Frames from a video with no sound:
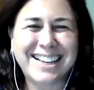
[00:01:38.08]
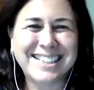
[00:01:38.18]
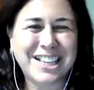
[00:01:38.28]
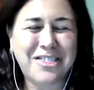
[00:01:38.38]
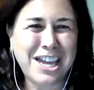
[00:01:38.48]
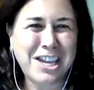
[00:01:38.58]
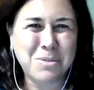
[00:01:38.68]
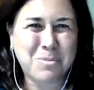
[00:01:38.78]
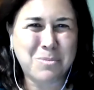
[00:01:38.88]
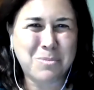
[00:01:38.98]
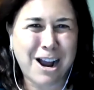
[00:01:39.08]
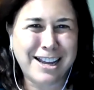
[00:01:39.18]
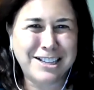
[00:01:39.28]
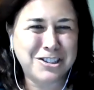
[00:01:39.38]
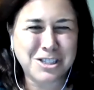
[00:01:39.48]
I said, thank you,
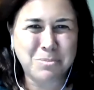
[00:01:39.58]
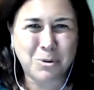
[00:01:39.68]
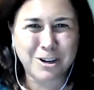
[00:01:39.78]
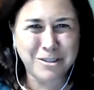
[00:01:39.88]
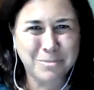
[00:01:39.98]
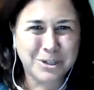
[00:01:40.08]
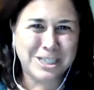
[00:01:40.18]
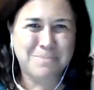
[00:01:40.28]
Brian. Your support of the book